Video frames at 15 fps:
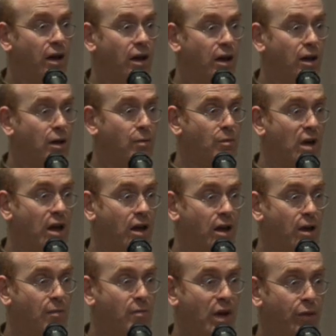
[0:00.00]
um,
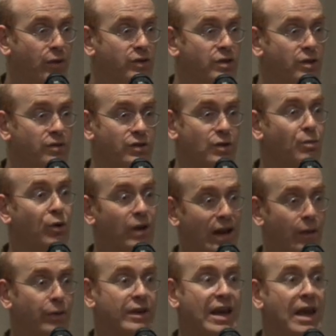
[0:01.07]
uh, method to, to pull
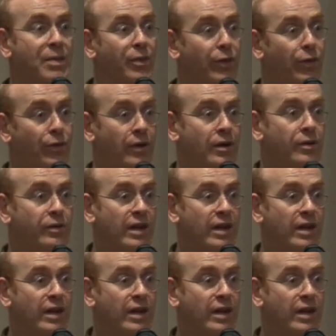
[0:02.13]
out the nth